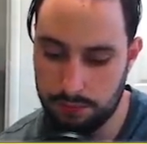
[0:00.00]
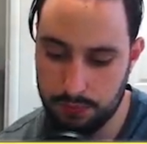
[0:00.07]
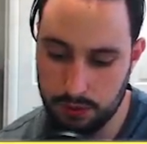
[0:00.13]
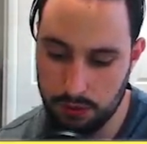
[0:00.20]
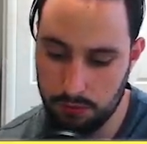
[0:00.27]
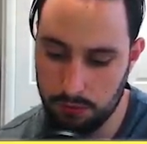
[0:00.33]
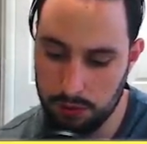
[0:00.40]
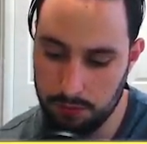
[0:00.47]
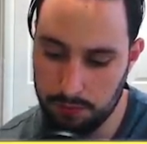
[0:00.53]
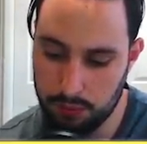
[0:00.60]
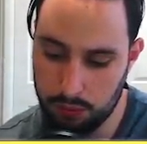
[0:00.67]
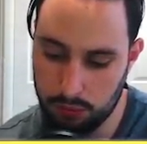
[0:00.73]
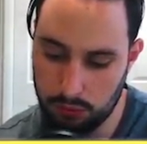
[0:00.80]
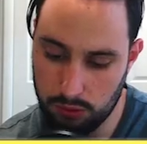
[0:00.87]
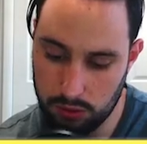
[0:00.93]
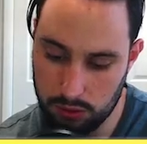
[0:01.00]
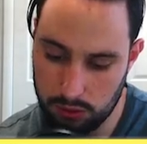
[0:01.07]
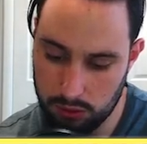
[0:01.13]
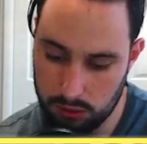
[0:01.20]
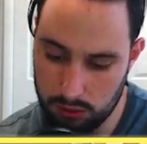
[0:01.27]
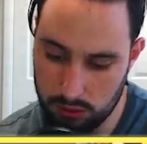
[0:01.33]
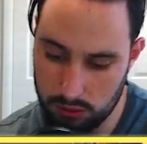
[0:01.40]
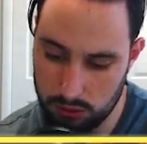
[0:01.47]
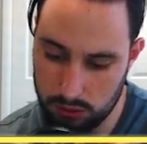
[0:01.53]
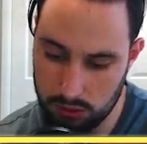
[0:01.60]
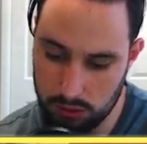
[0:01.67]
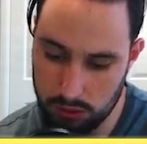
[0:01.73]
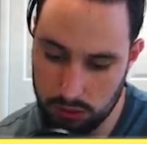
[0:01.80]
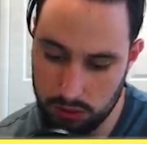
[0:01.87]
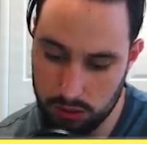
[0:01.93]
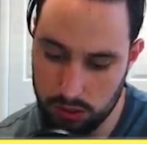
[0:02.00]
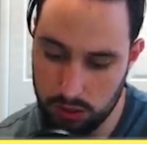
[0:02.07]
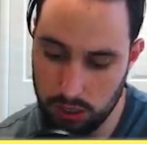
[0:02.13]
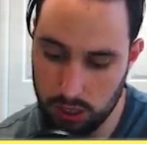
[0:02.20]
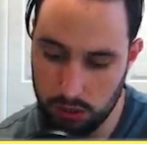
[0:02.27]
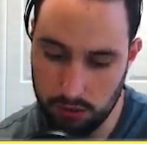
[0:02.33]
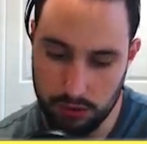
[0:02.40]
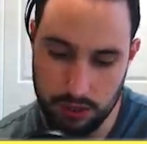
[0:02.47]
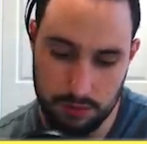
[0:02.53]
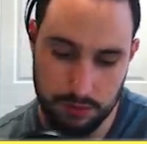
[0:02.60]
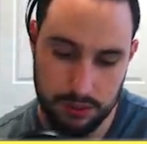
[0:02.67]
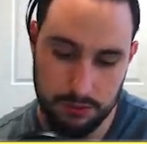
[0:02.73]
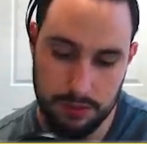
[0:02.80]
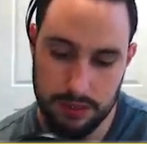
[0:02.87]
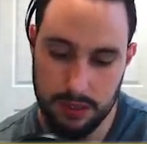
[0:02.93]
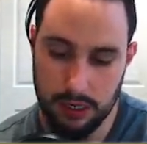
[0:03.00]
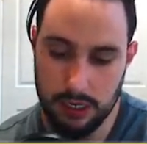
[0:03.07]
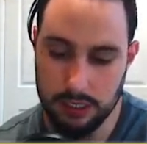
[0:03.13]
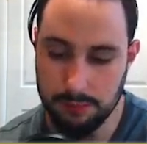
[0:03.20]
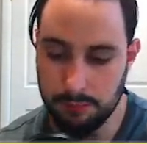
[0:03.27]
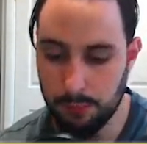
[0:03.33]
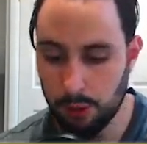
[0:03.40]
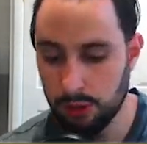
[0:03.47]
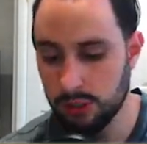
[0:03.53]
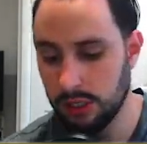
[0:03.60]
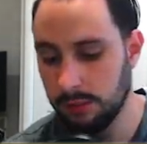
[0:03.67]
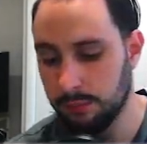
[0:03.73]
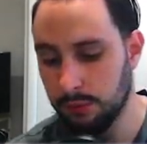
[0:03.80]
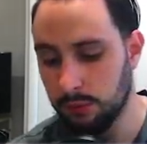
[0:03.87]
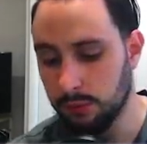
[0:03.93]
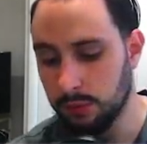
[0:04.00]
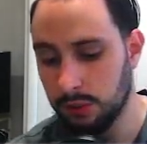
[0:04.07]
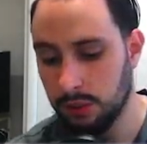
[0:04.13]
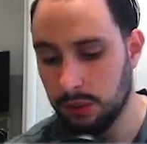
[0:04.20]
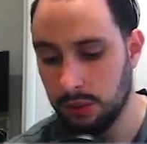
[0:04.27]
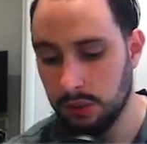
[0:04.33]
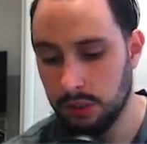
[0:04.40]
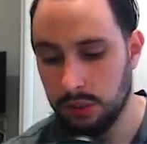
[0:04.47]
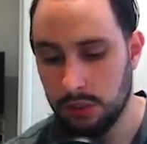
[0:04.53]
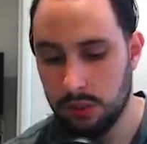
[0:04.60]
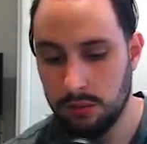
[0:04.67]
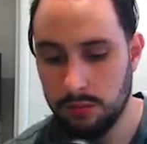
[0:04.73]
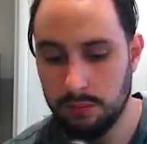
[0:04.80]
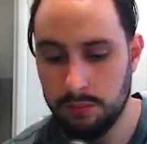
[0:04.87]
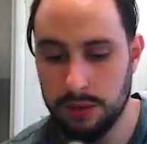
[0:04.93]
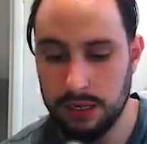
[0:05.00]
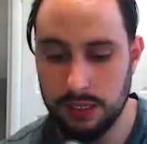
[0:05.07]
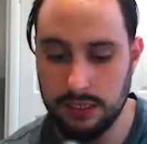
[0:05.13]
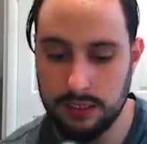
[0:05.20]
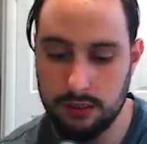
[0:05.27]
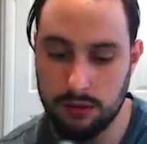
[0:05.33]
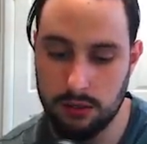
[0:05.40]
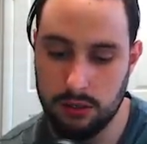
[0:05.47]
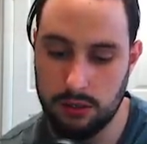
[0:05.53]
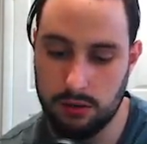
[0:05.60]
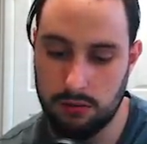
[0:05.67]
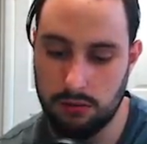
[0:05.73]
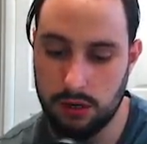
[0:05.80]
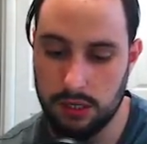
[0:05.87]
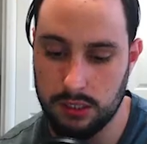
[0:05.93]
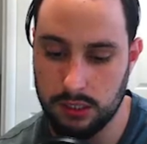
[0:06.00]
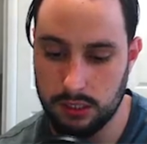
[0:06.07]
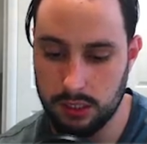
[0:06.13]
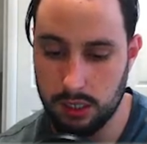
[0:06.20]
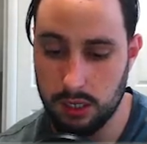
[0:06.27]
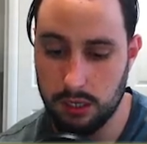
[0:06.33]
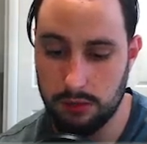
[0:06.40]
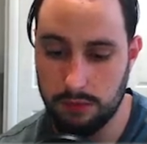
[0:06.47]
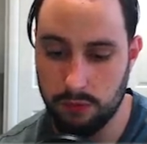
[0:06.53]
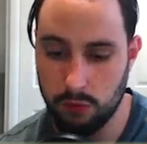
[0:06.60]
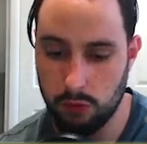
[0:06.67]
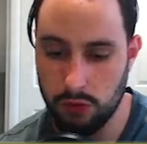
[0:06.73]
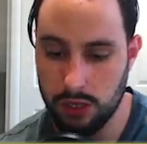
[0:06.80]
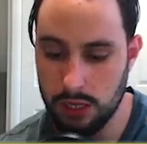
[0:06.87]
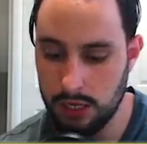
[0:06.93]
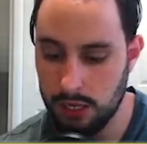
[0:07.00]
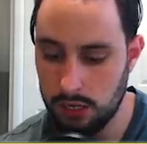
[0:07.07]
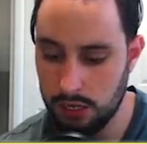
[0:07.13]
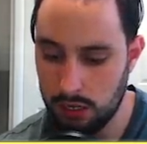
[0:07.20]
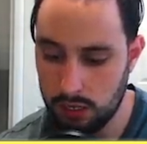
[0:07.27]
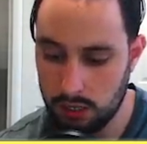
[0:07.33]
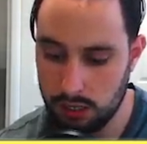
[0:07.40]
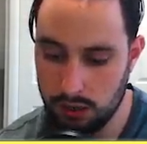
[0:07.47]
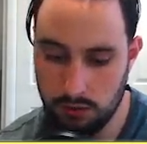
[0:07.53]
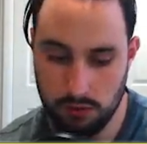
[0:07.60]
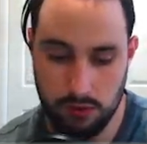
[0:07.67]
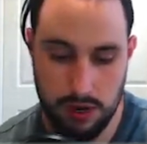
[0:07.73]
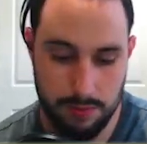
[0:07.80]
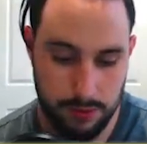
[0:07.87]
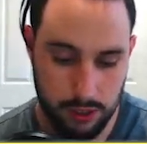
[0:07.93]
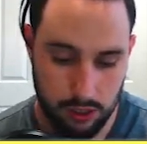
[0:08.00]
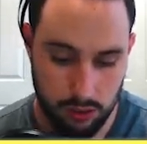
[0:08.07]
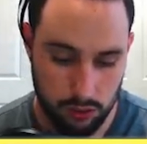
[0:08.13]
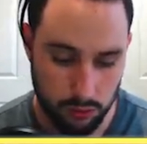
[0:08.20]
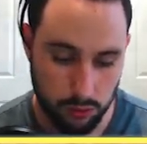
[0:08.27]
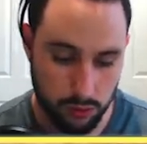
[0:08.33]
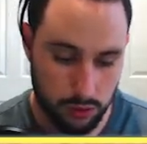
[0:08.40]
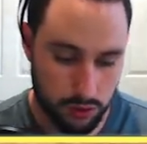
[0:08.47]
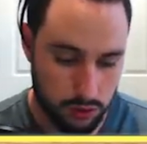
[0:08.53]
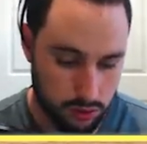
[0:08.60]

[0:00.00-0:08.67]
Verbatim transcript: Didn't we pull? No, that must have been the last box I pulled. Bailey Sirenen, rising star for the Rabbitohs.